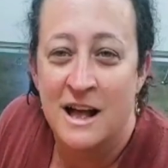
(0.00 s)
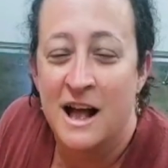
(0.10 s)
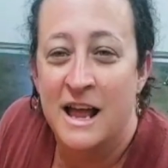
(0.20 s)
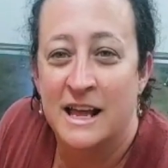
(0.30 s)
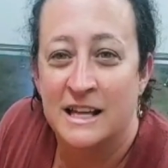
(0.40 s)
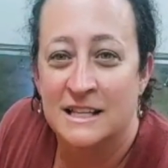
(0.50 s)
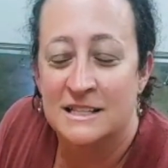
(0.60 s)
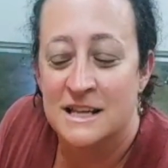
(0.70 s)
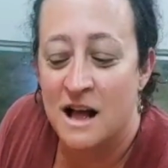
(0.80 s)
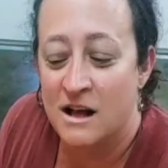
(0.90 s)

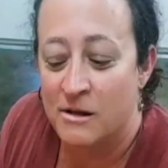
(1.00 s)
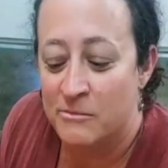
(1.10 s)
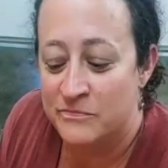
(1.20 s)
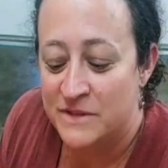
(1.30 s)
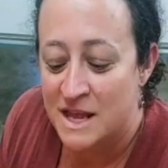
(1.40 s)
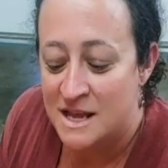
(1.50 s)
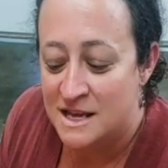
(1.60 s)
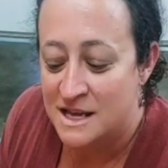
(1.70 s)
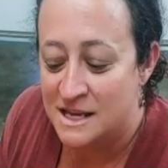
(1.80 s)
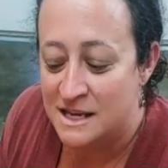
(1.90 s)
and
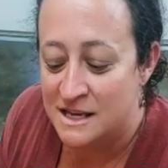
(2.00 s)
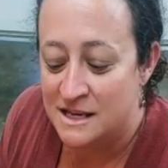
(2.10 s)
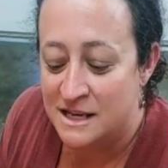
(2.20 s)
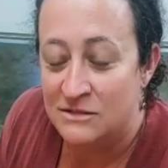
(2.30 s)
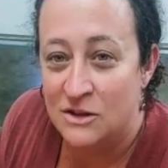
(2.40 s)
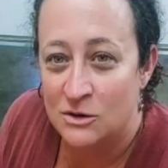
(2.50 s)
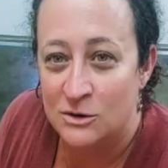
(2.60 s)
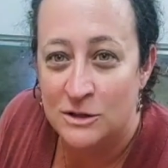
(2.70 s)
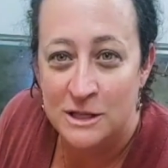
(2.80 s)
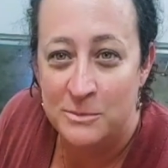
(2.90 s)
he, in the
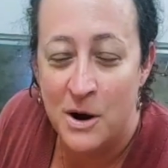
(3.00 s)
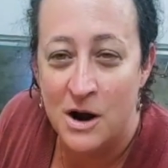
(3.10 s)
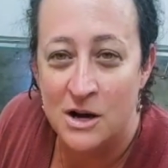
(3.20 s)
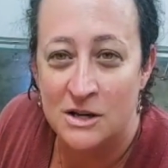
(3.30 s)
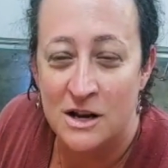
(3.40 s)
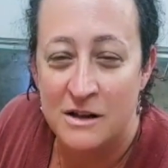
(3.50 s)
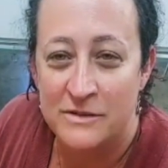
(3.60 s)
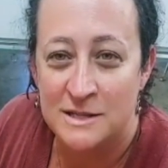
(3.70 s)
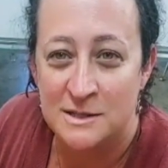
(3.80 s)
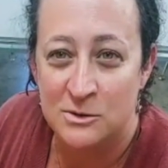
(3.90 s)
early part of
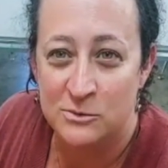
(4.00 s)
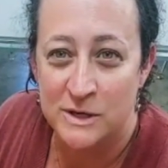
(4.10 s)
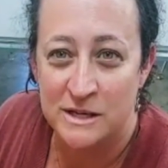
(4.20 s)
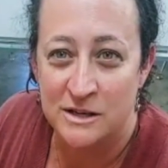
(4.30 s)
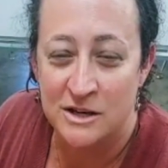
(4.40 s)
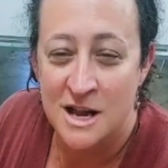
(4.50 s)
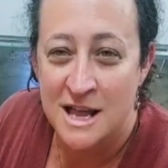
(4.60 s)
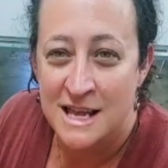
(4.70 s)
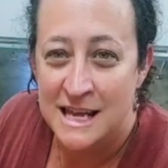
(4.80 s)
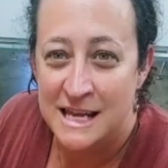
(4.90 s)
his career,
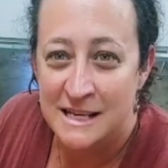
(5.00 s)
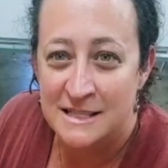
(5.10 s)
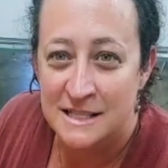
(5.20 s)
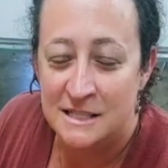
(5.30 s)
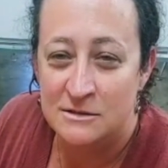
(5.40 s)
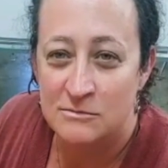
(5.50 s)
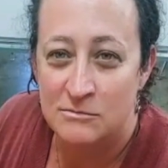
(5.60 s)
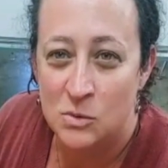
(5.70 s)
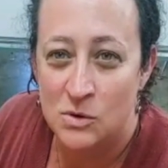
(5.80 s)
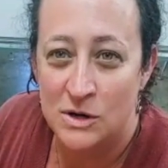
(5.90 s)
he did
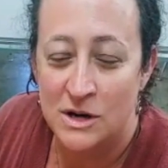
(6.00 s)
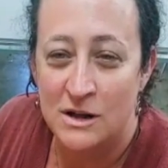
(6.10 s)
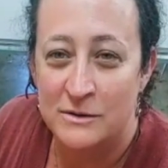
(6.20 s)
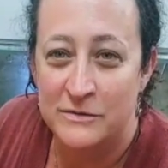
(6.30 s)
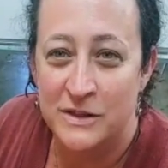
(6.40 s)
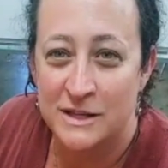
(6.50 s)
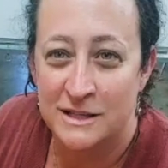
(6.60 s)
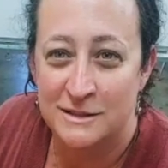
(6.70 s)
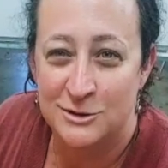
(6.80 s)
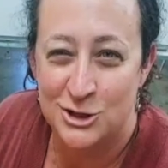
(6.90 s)
more of
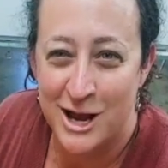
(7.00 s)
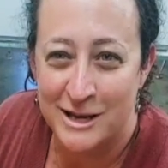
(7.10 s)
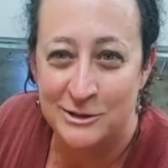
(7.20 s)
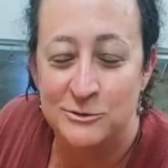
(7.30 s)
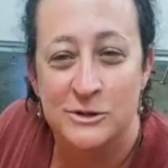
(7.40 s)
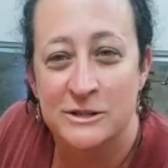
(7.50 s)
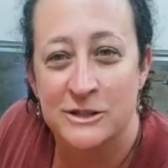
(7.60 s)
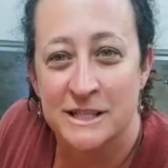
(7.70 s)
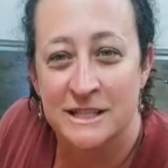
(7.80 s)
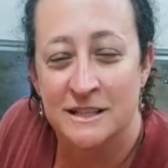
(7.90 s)
the child
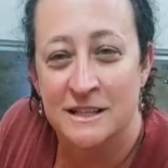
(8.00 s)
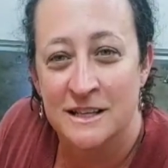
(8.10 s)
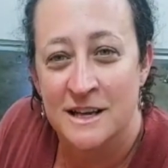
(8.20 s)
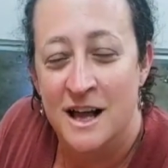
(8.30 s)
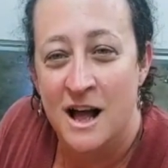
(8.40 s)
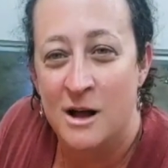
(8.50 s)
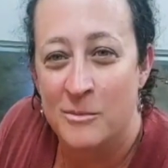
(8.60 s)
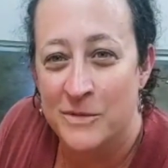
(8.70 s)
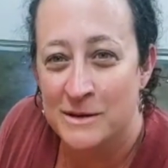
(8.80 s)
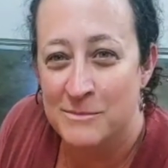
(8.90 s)
rearing
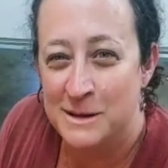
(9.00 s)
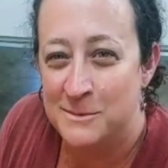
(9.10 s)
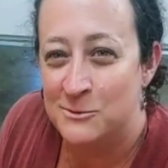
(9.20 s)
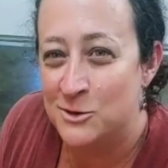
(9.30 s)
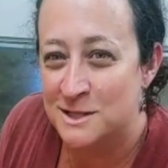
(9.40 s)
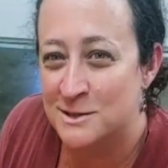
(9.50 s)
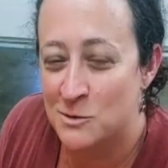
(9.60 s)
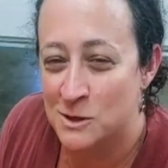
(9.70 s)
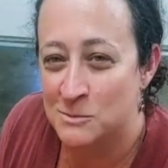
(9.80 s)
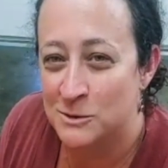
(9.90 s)
than maybe was
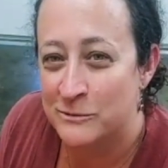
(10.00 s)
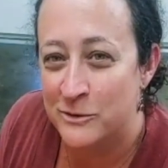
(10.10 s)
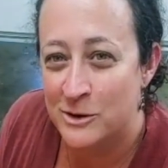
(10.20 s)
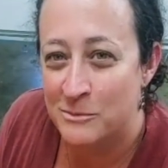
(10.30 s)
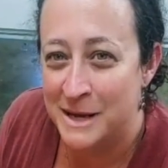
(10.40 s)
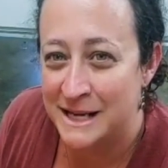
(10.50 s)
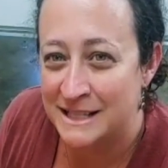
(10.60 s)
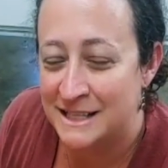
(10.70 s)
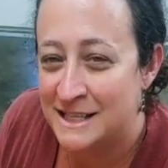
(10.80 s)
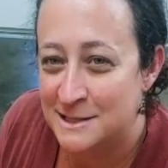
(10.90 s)
normal for a
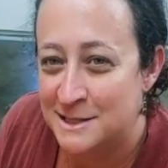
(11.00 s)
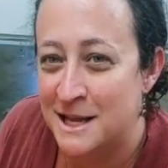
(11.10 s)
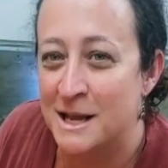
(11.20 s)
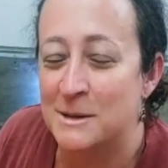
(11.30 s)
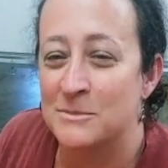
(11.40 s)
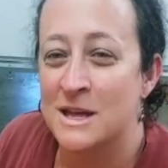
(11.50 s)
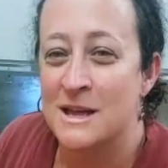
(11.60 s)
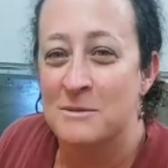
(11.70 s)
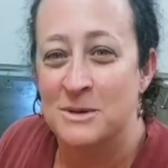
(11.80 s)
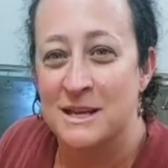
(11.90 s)
man at his time,
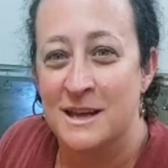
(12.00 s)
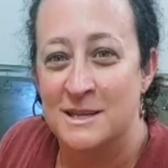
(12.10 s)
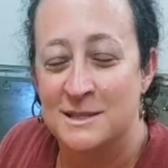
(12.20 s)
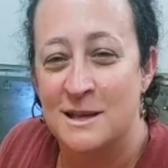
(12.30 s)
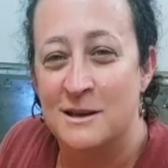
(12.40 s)
because